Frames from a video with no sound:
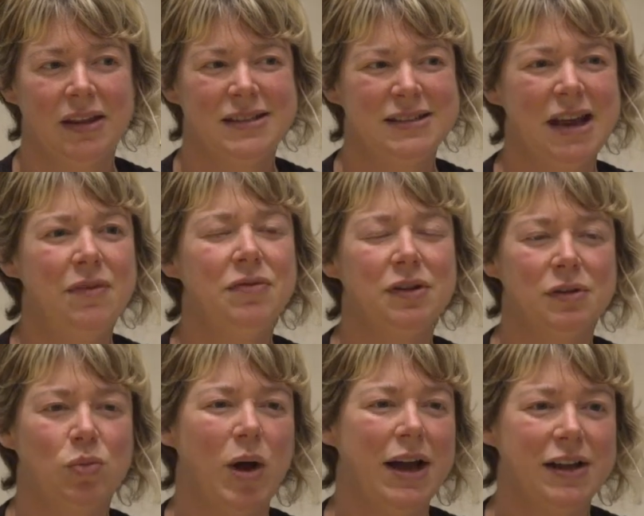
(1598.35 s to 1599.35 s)
the
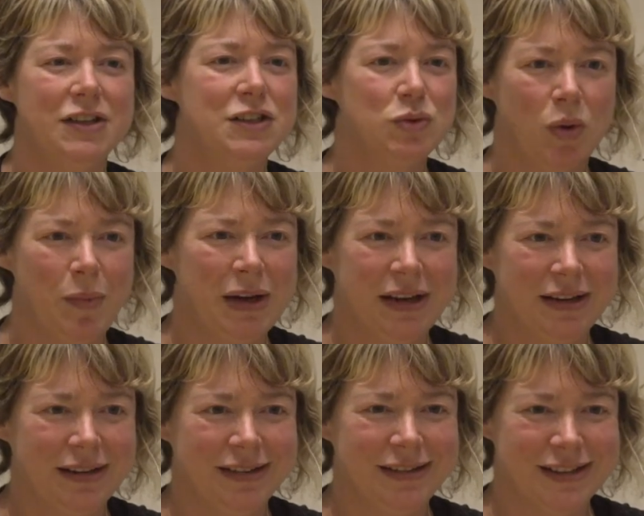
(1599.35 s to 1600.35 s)
several wild swimming
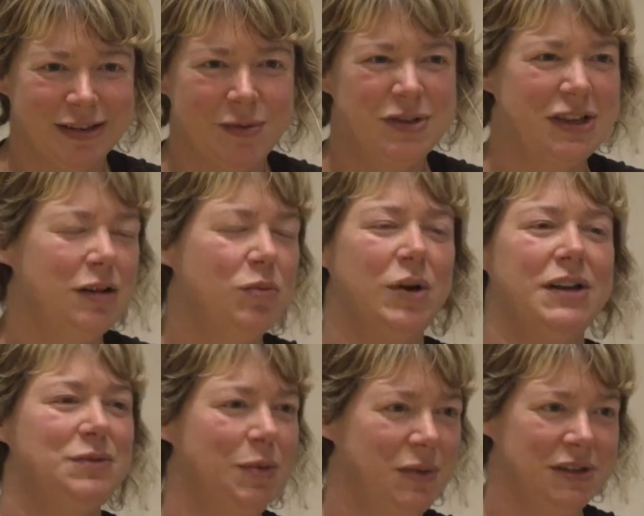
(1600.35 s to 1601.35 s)
descriptions. I know
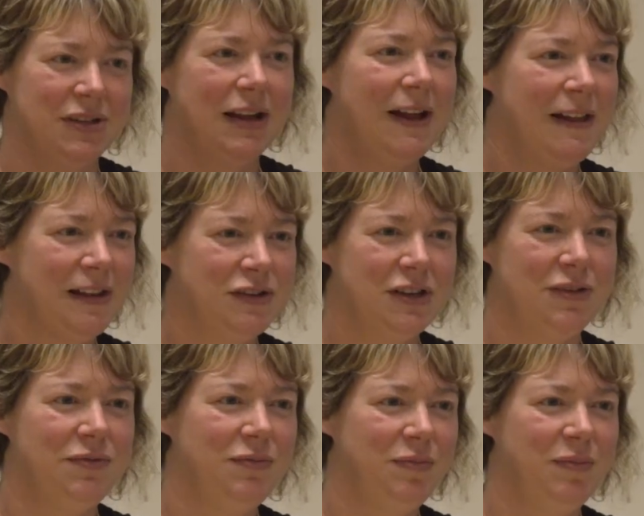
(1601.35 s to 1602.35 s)
wild swimming's sort
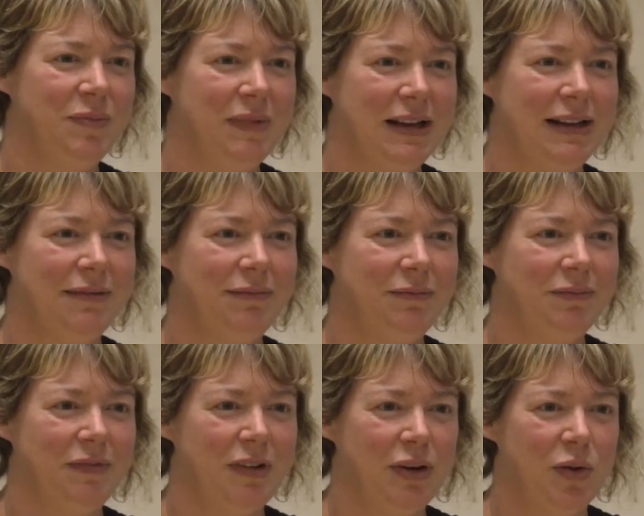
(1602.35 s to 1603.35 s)
of
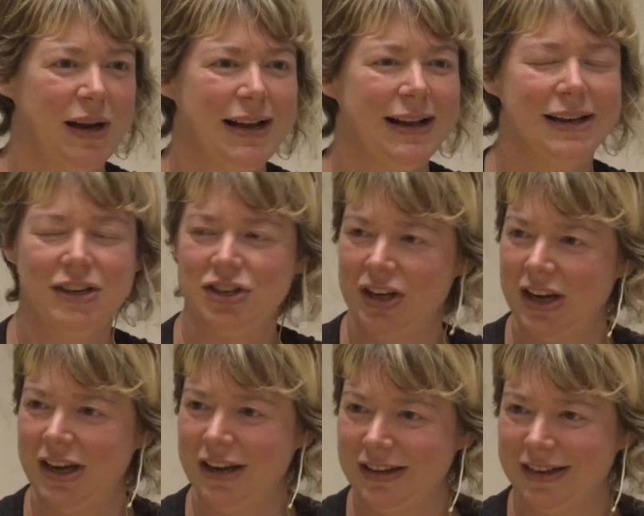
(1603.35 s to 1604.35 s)
quite
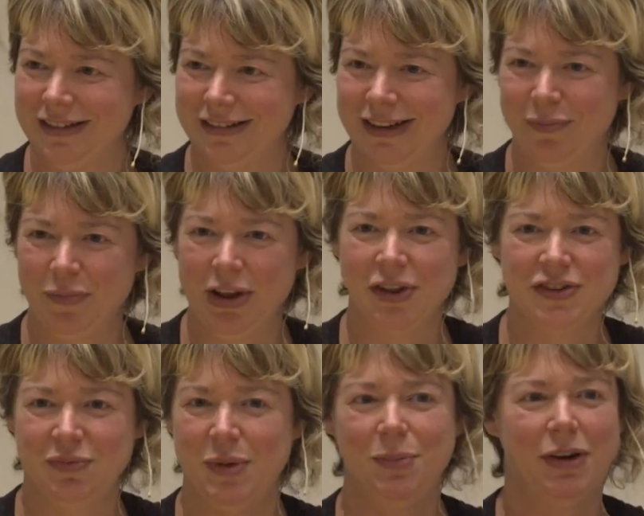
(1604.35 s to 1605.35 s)
cliched, and
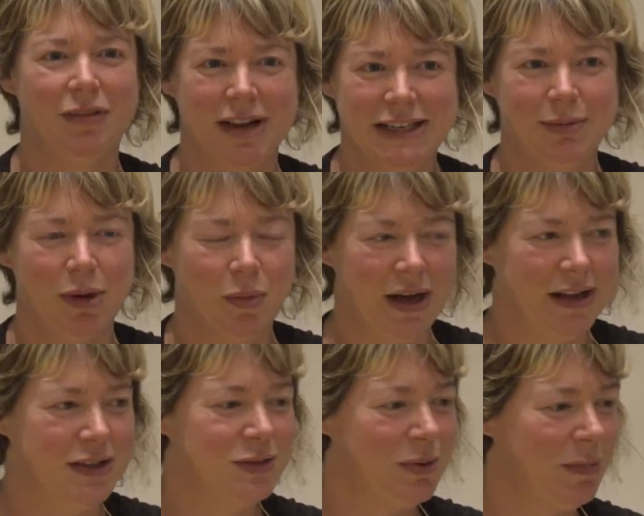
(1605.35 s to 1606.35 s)
lots of people are writing about
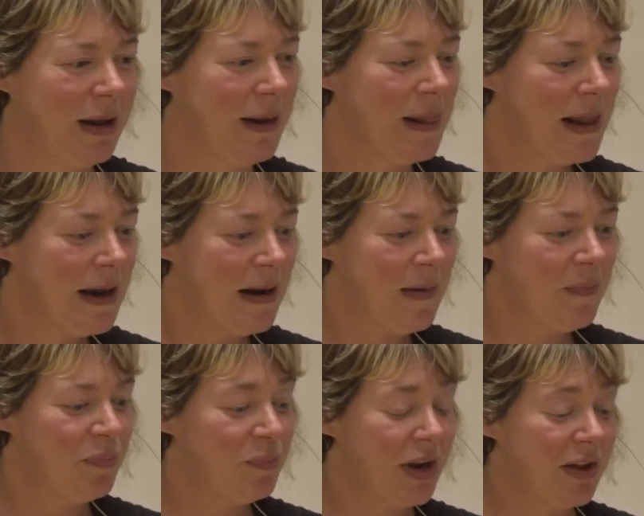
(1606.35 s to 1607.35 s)
wild swimming.
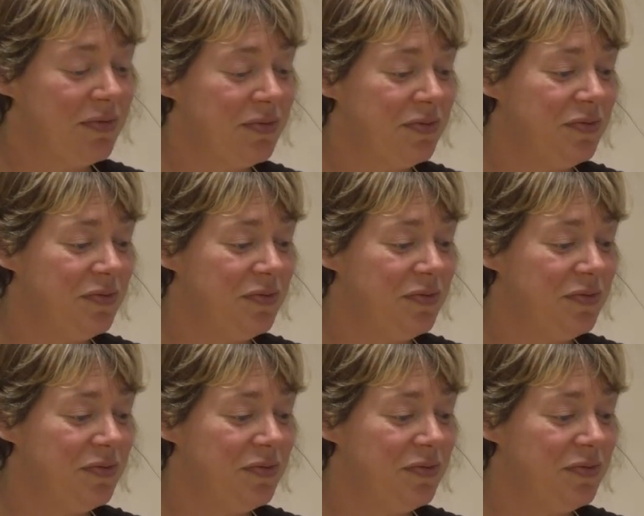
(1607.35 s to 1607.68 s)
But I